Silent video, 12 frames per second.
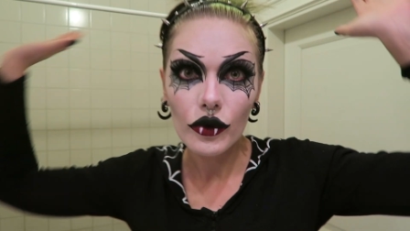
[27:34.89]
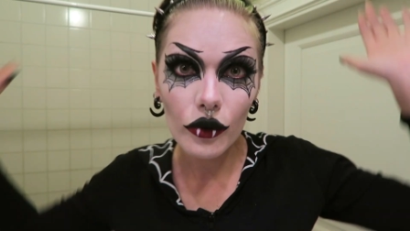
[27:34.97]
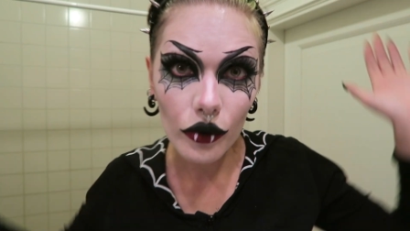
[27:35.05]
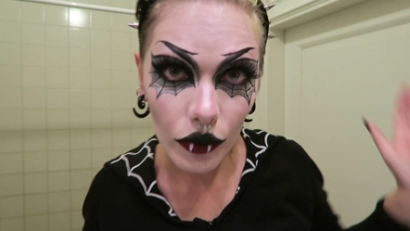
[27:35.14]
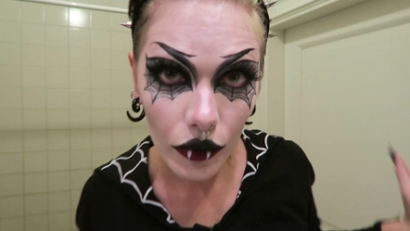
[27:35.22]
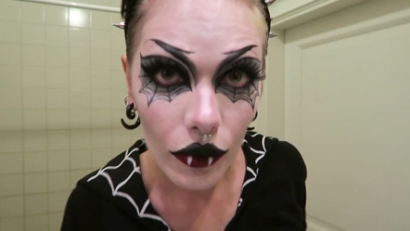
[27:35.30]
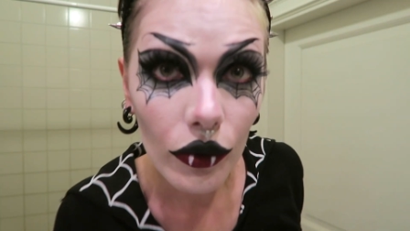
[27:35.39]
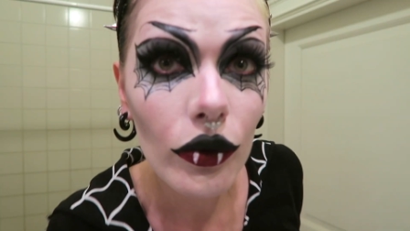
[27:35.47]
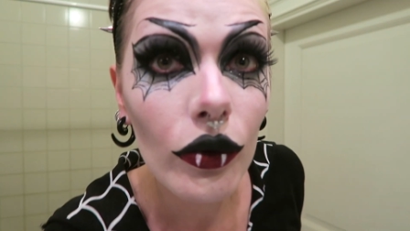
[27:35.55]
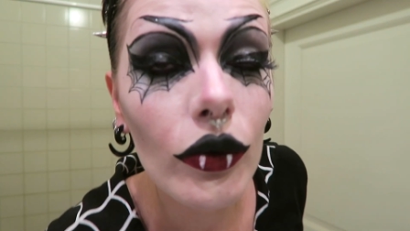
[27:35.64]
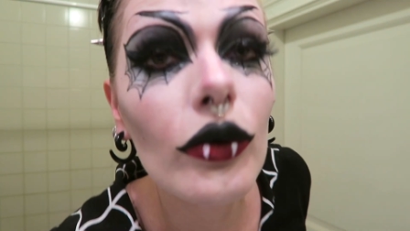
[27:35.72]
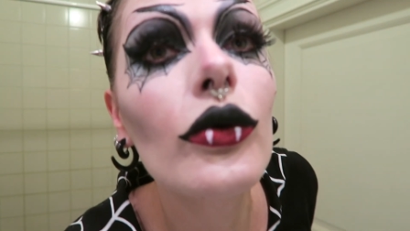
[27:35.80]

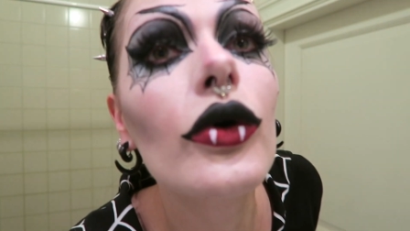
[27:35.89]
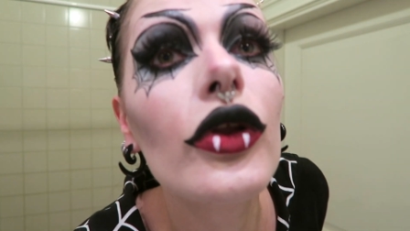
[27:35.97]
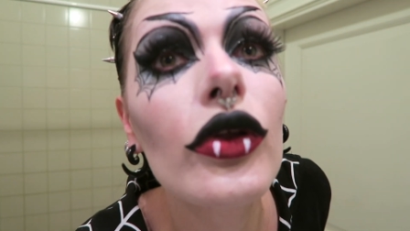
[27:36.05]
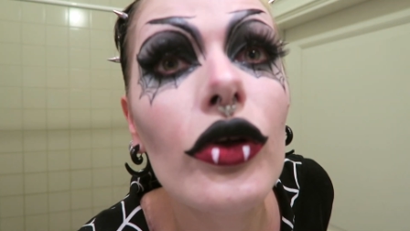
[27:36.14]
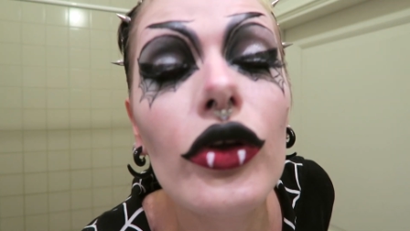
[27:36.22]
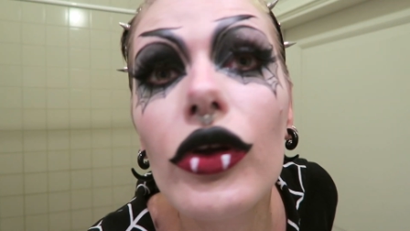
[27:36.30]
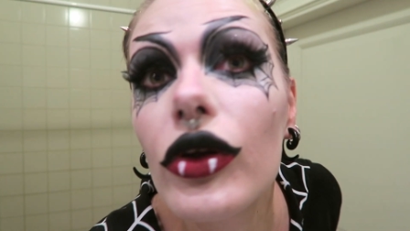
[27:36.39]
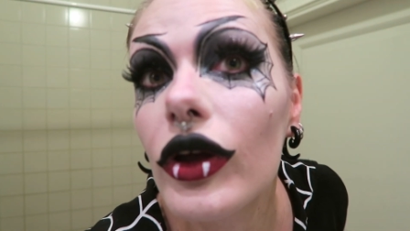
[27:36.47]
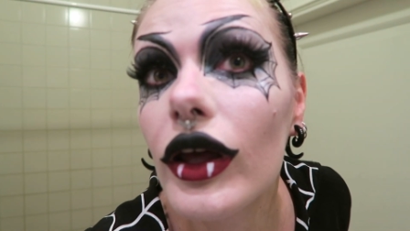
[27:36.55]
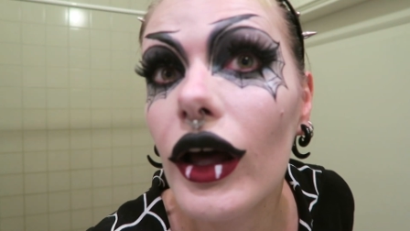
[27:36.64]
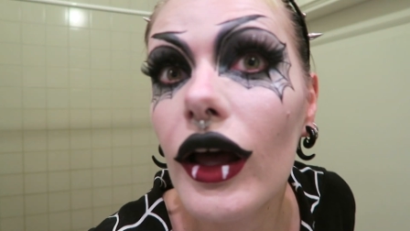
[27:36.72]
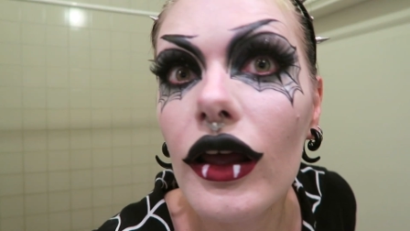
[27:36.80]
what do you
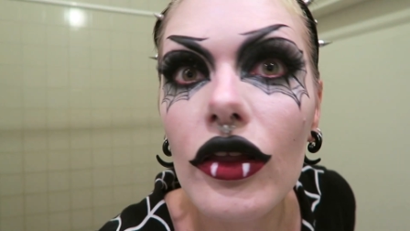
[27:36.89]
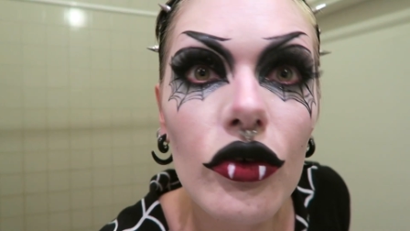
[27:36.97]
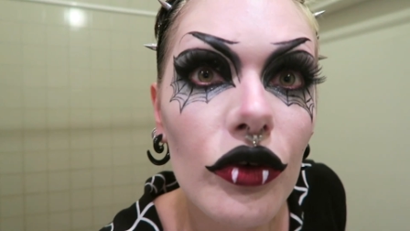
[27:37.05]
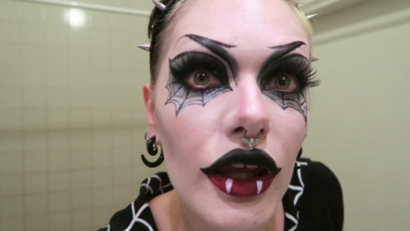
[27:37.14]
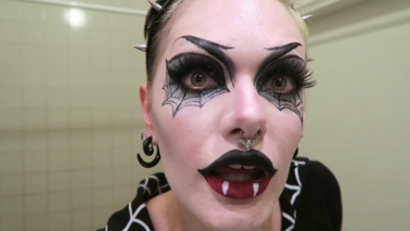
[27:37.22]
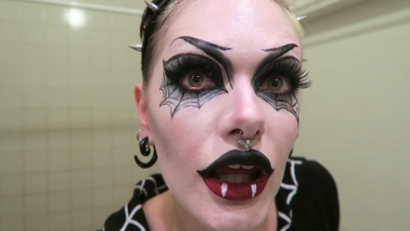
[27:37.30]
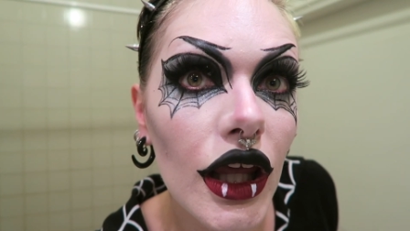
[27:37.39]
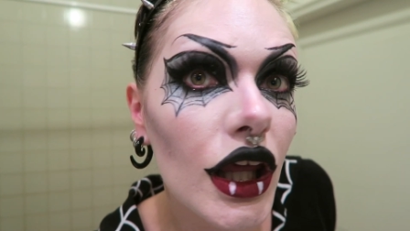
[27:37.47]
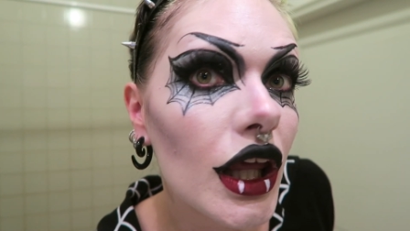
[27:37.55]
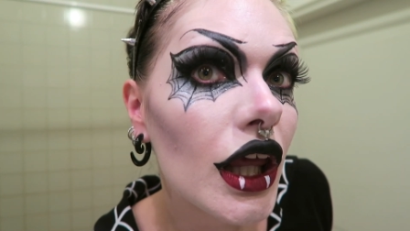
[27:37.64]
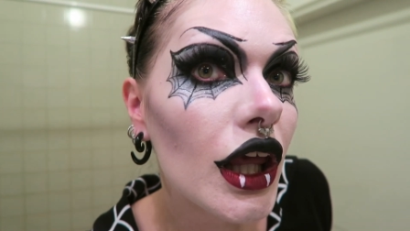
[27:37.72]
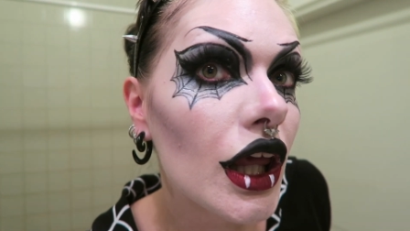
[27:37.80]
guys
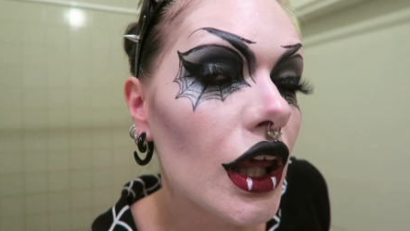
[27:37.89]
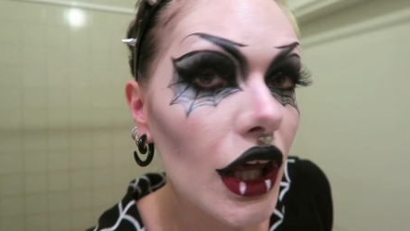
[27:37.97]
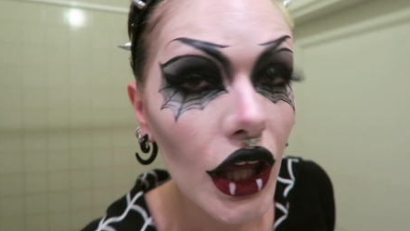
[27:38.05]
think?